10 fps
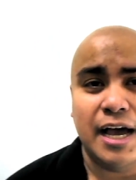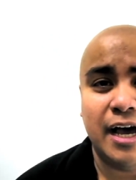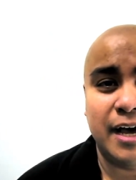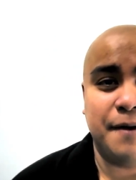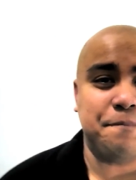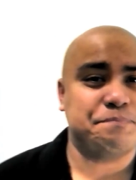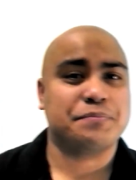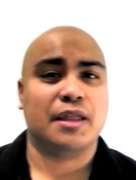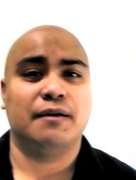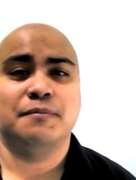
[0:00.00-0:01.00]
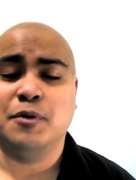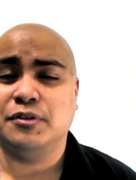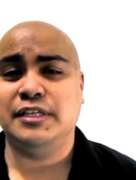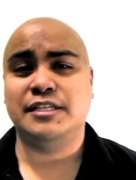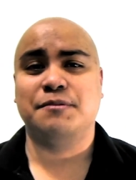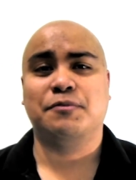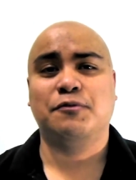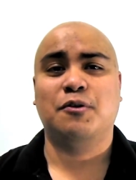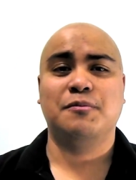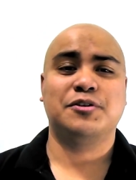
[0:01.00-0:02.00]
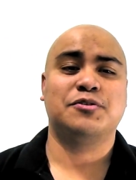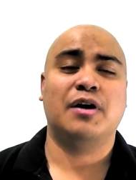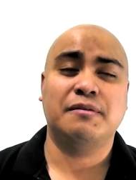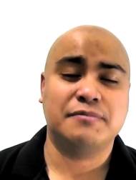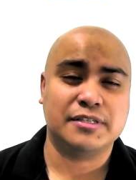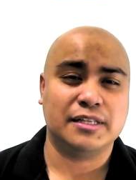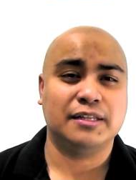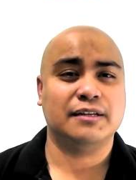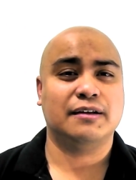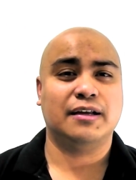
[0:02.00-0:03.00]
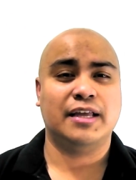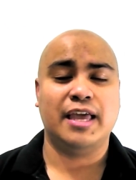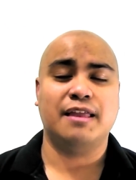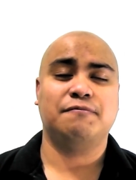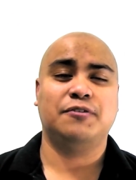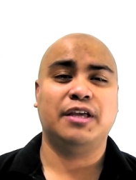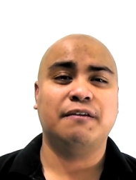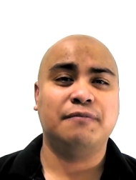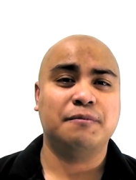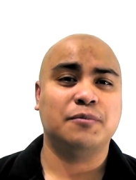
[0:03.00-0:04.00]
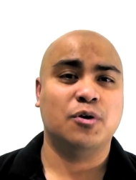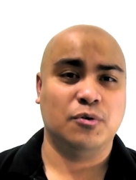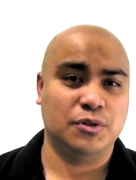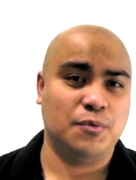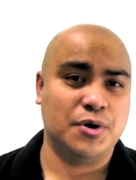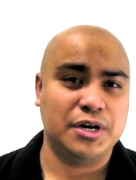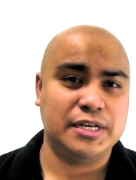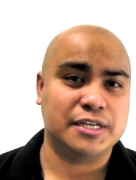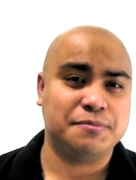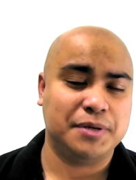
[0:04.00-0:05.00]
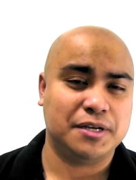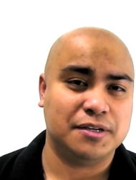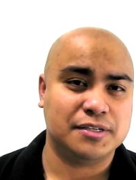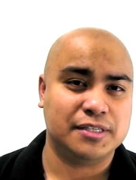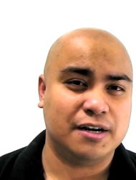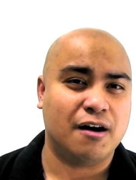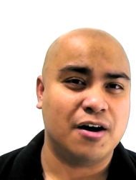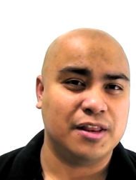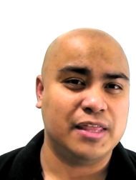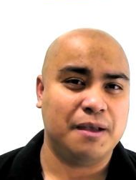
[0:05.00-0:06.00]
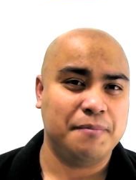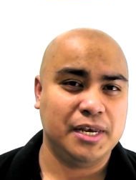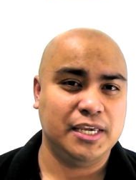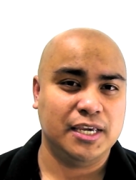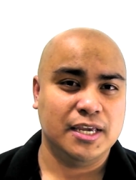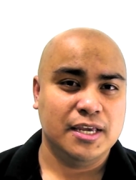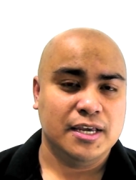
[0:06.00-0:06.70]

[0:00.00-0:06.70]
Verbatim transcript: Uh, both decent performance, so i still, again, going to give them gold award just because there aren't that many